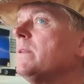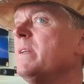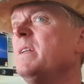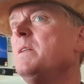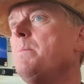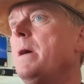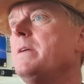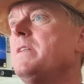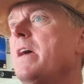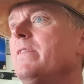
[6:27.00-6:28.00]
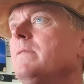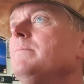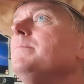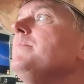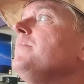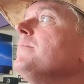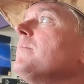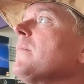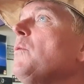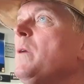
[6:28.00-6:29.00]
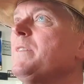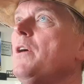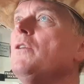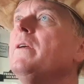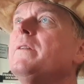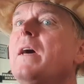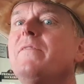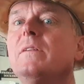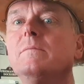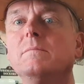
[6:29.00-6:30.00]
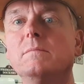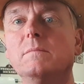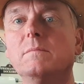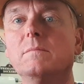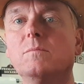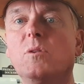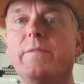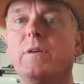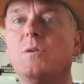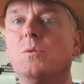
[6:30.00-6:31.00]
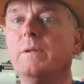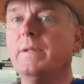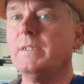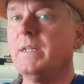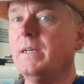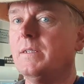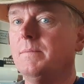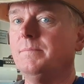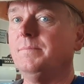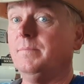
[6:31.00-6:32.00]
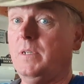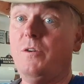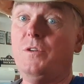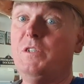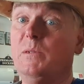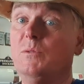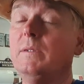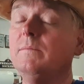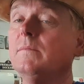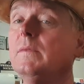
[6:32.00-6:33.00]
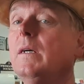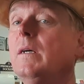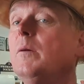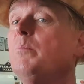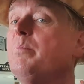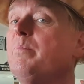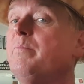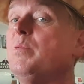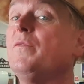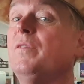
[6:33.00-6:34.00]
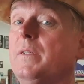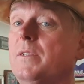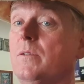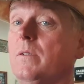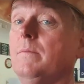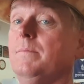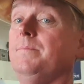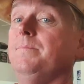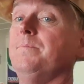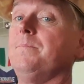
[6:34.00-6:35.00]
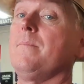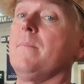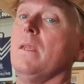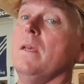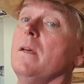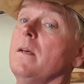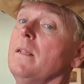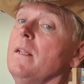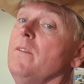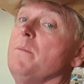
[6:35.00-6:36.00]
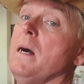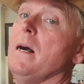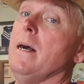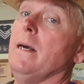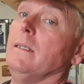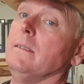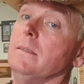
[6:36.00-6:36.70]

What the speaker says: NRMA Tavern, Westonia Tavern, whatever you call it these days. Heritage building. Beautiful inside. Lovely bar.